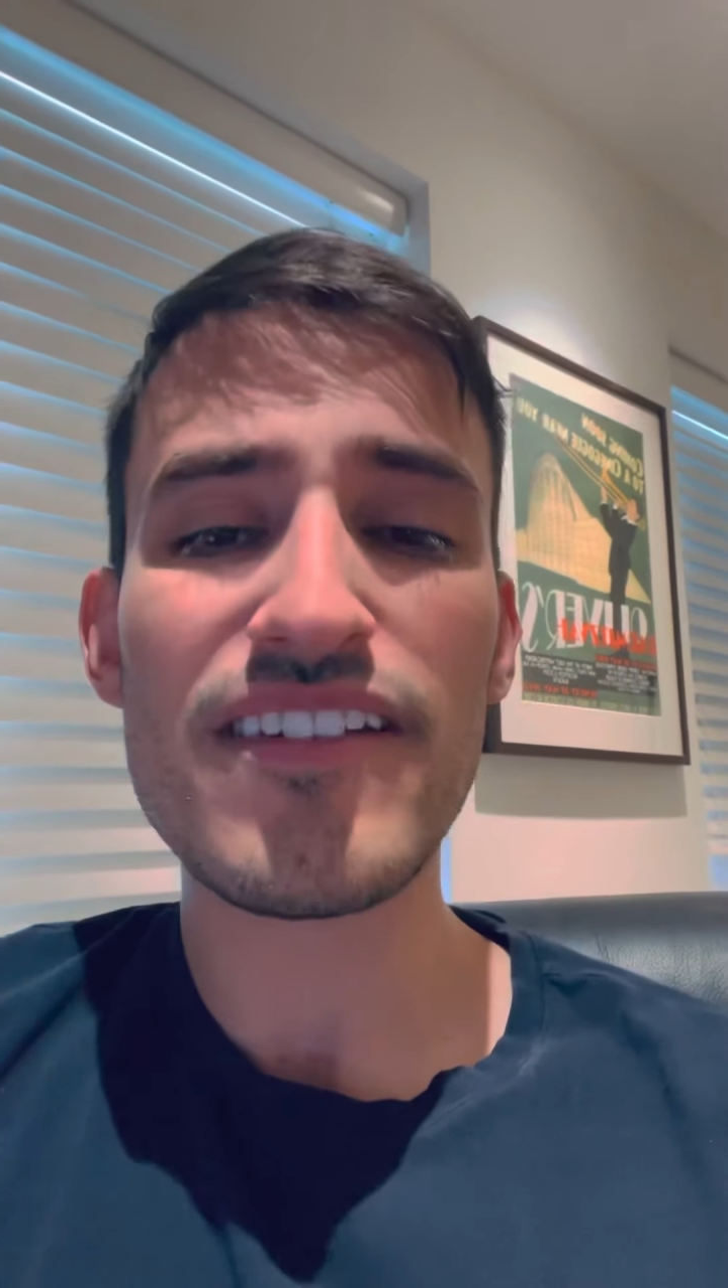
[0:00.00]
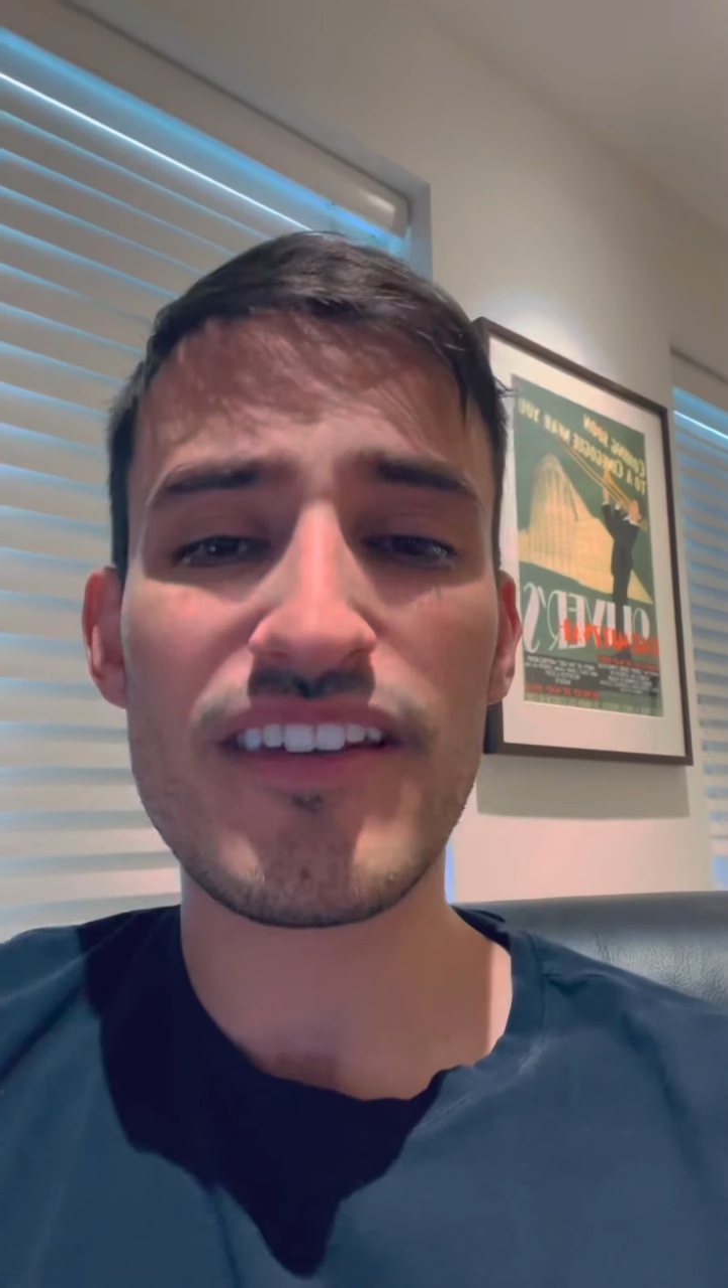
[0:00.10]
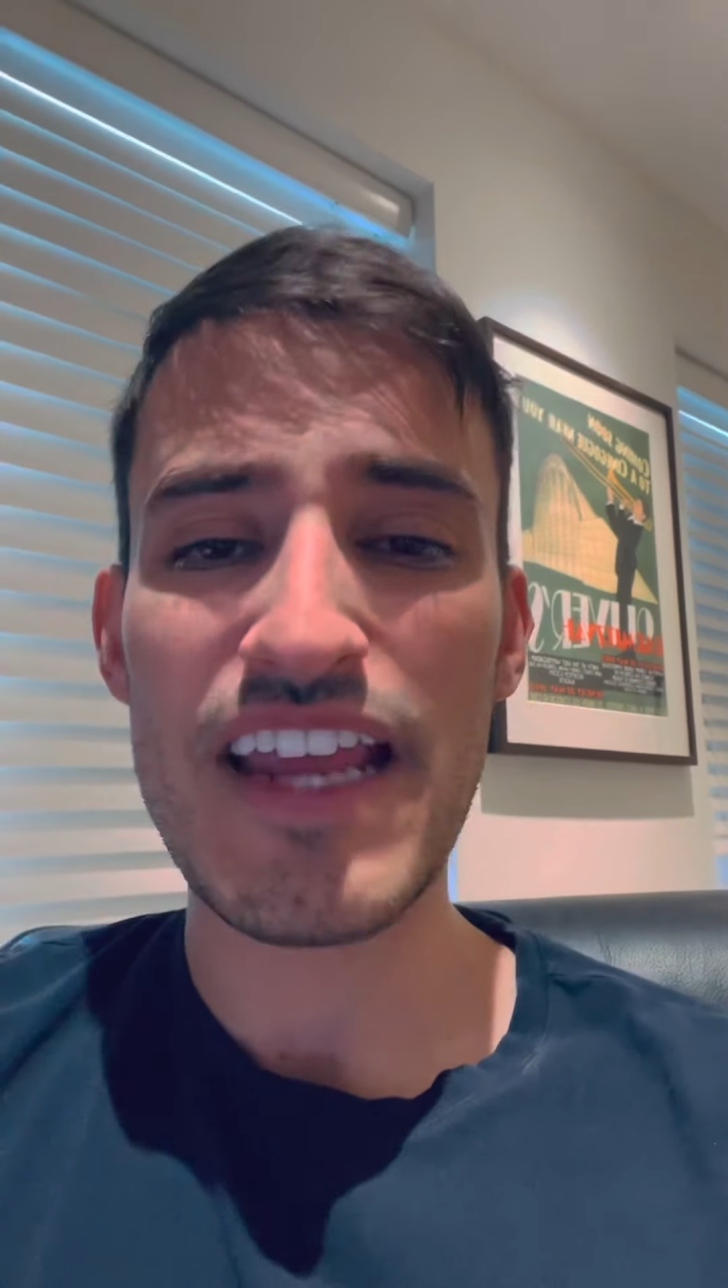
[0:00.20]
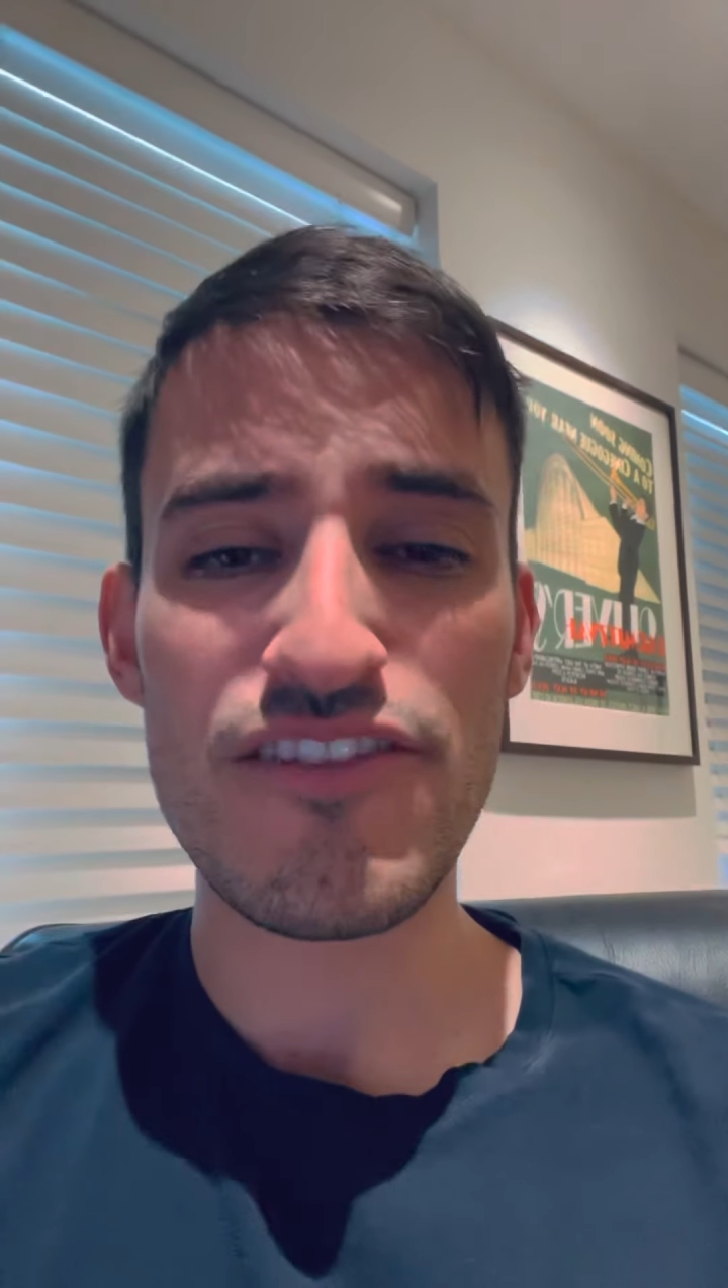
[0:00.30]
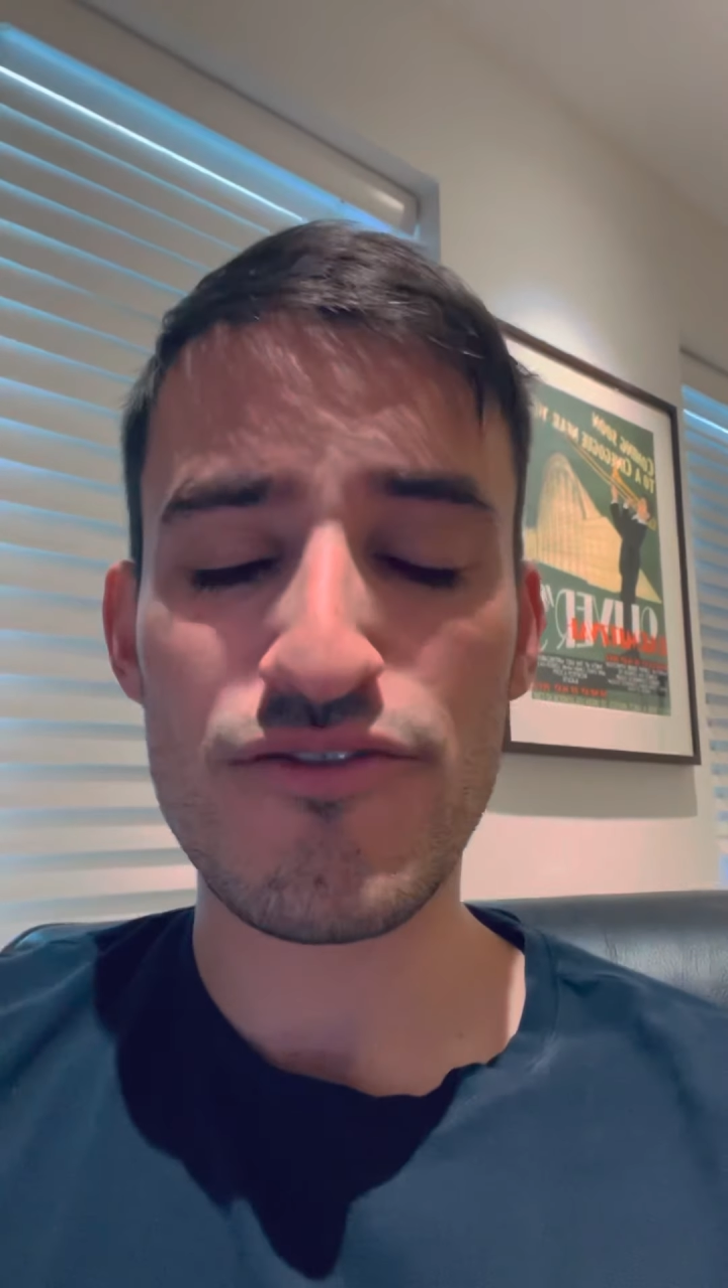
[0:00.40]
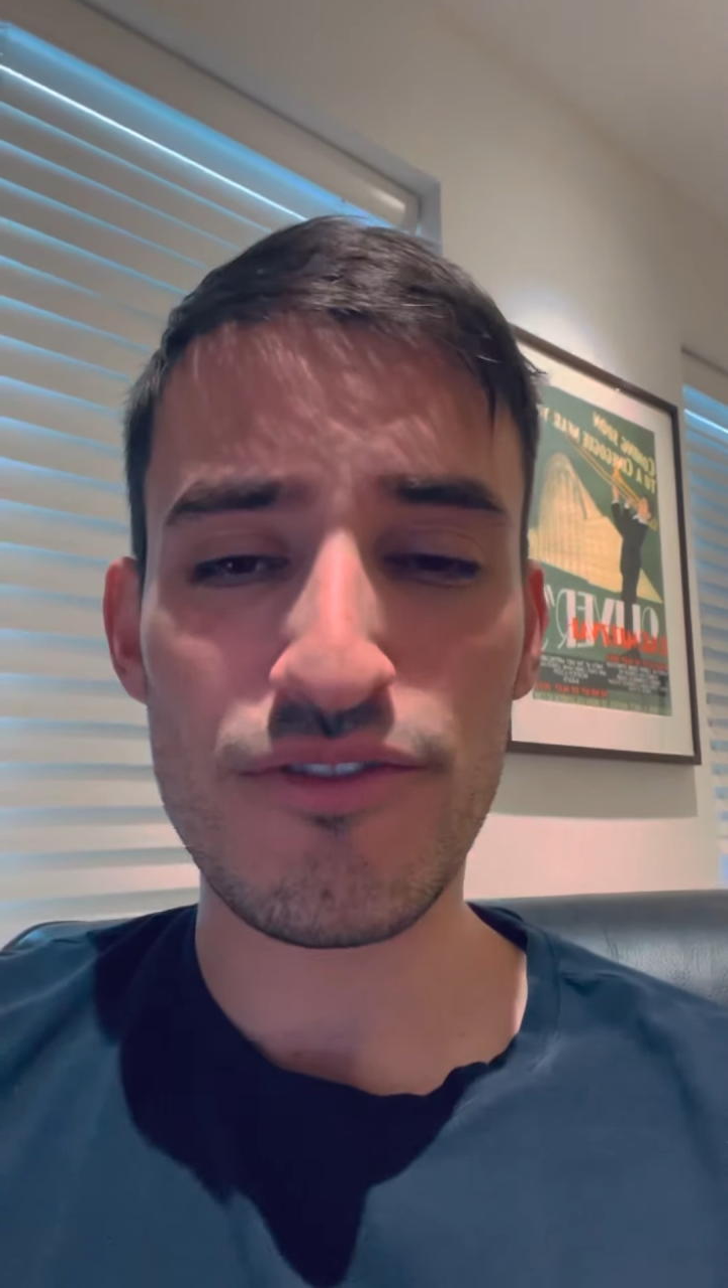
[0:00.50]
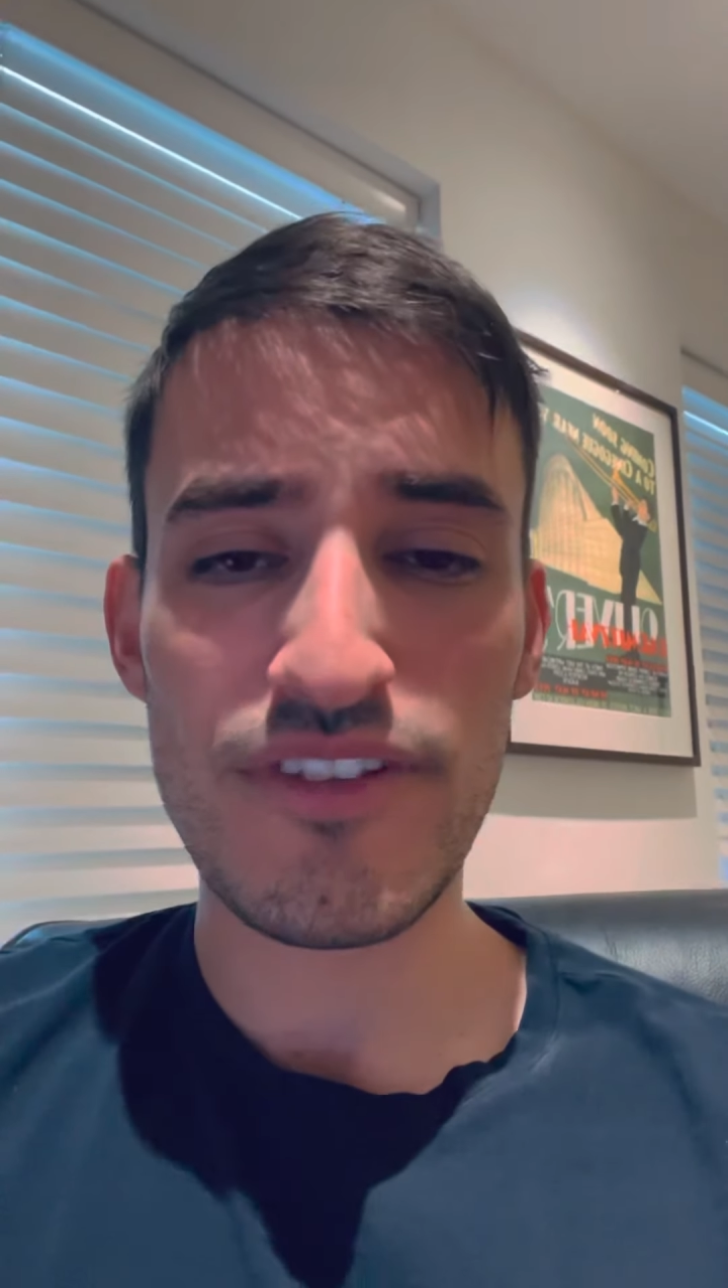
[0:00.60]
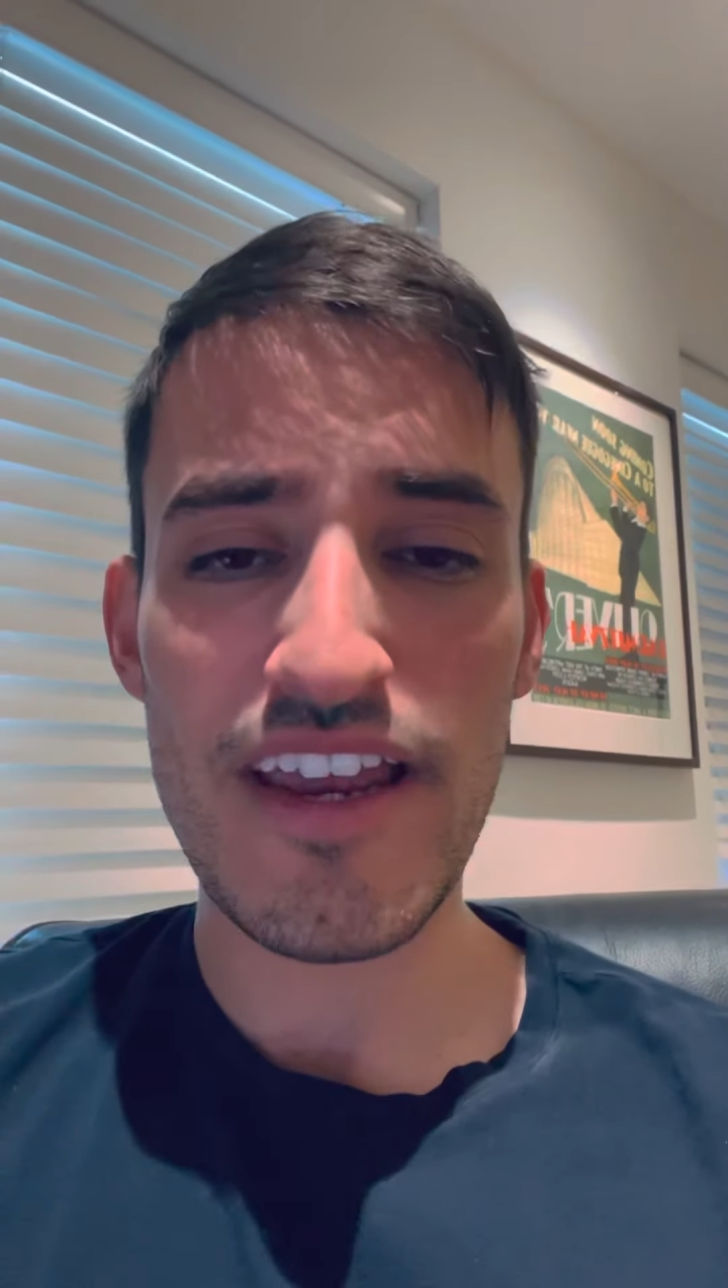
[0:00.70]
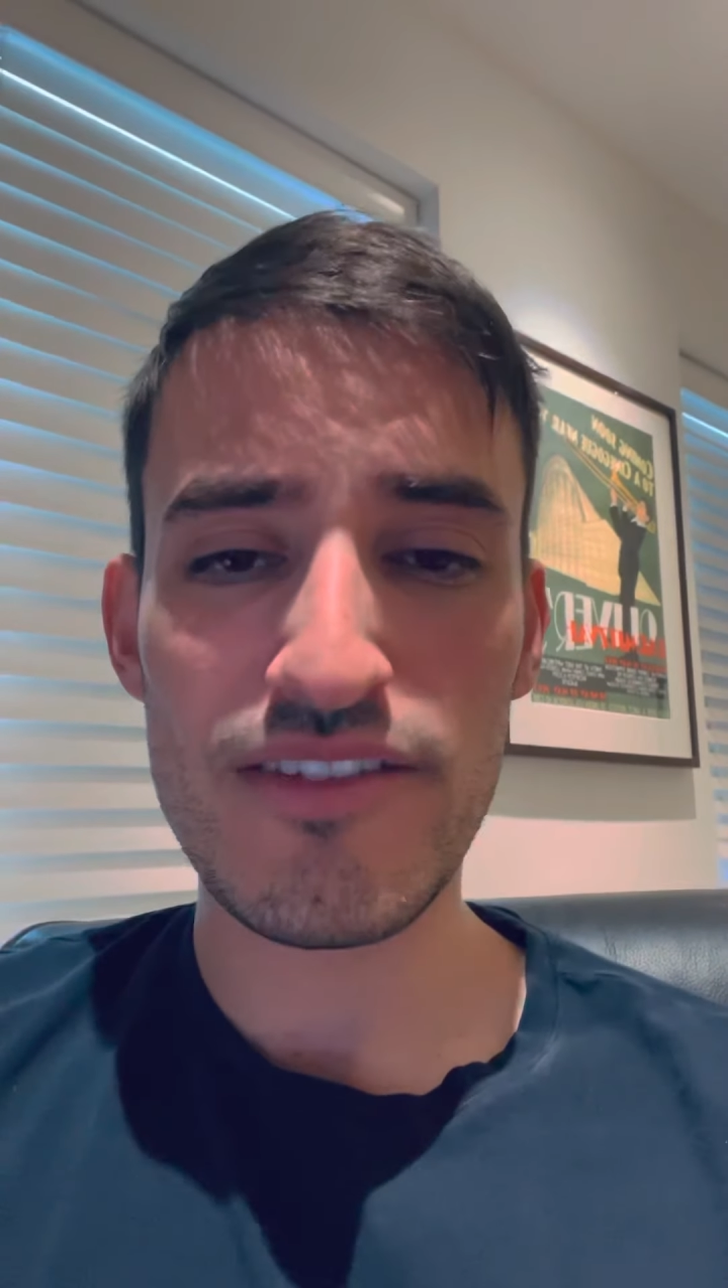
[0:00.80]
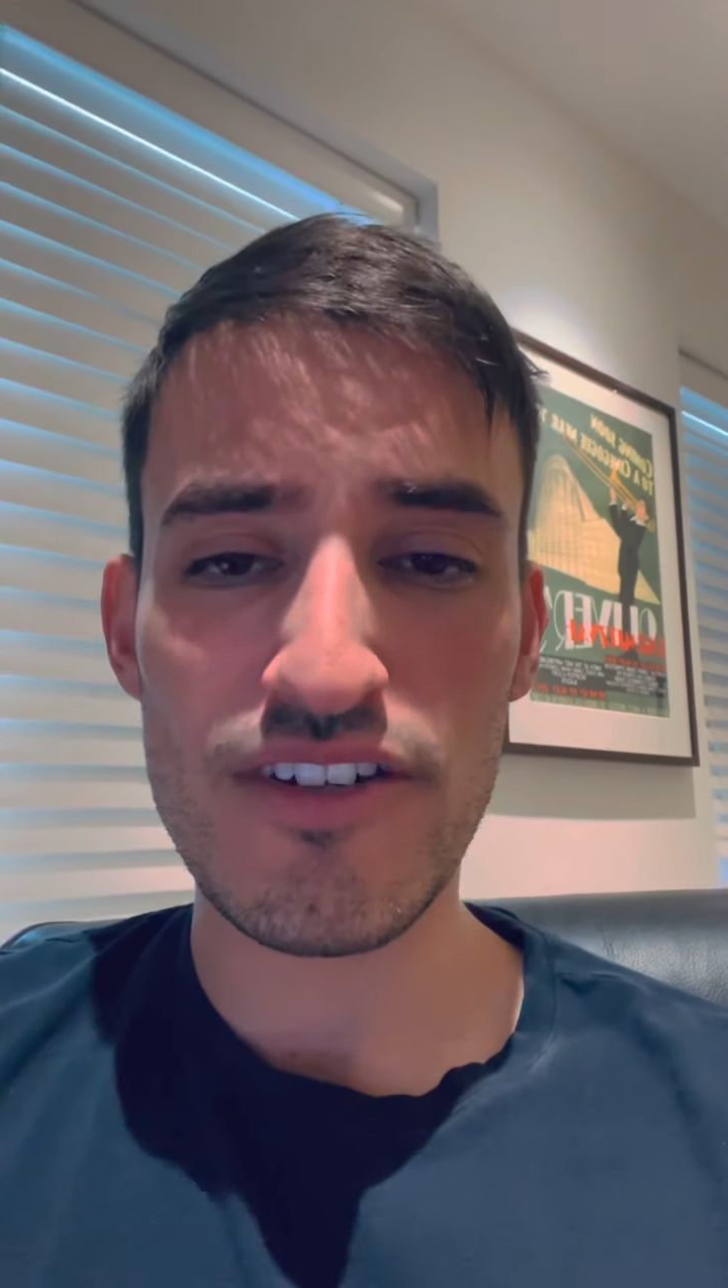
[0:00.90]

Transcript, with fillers: the natural state